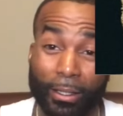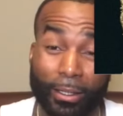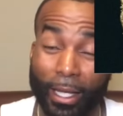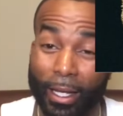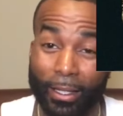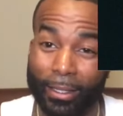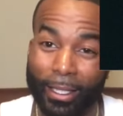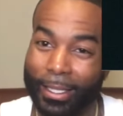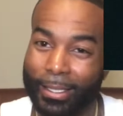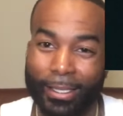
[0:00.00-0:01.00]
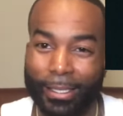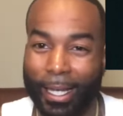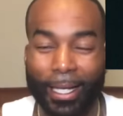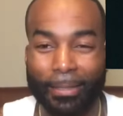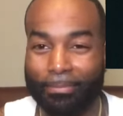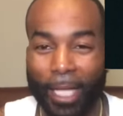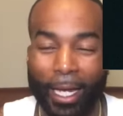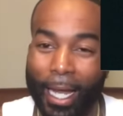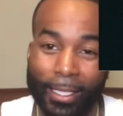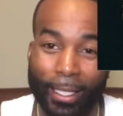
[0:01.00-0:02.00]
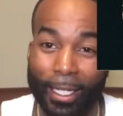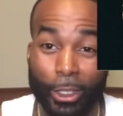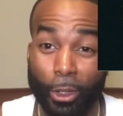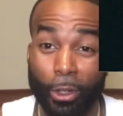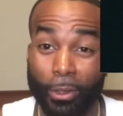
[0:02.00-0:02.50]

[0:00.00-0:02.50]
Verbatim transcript: That this is like I like the intro.